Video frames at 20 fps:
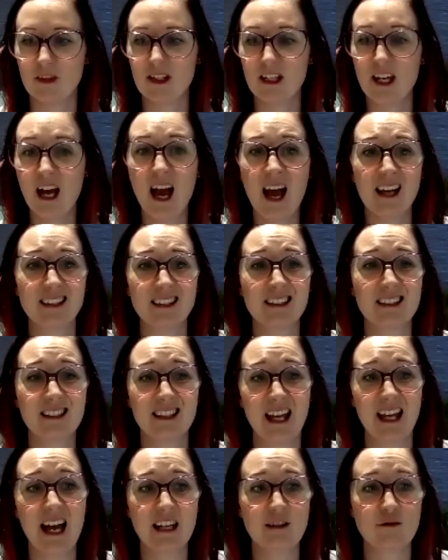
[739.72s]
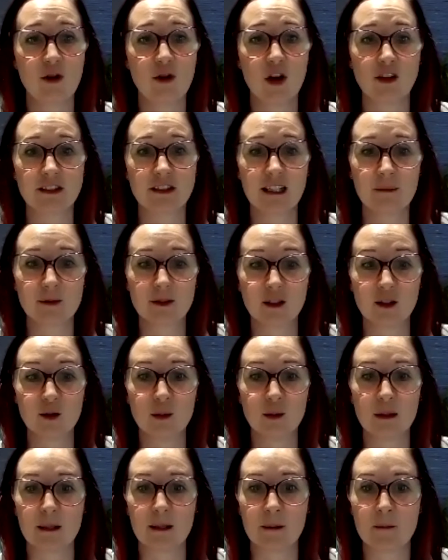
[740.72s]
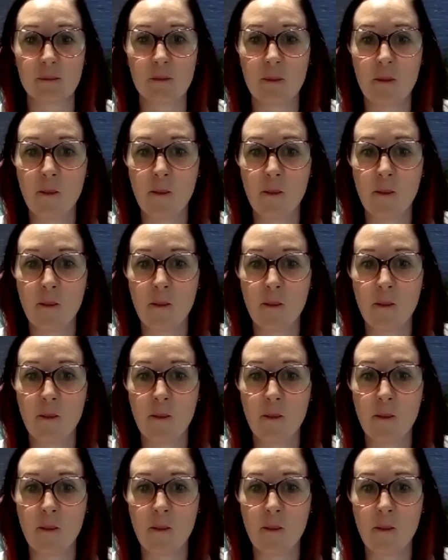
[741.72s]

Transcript: Yeah, scared, Ros, absolutely.